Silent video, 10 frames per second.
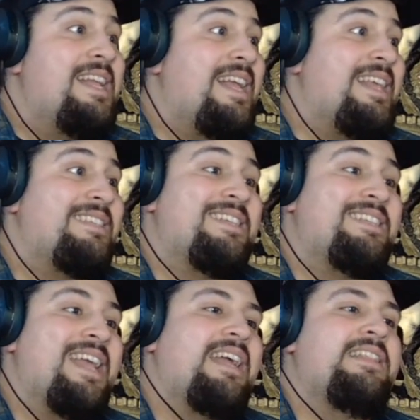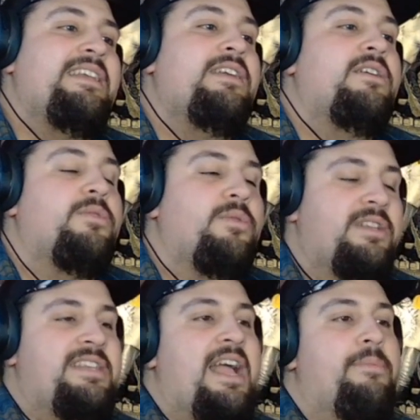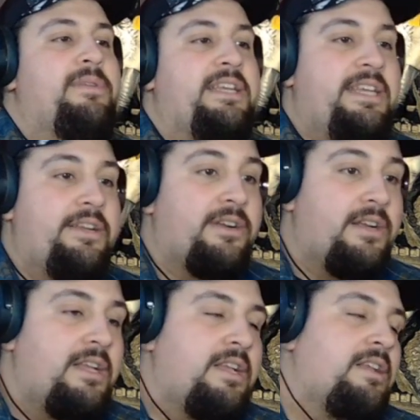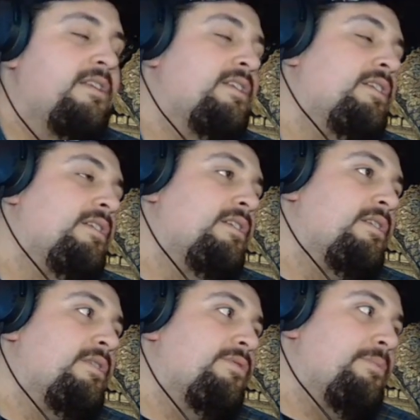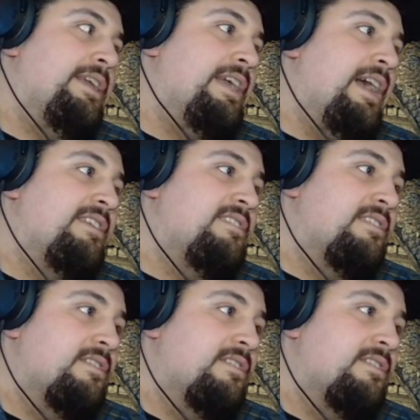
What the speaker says: And that's exactly what is happening here. For me, guys,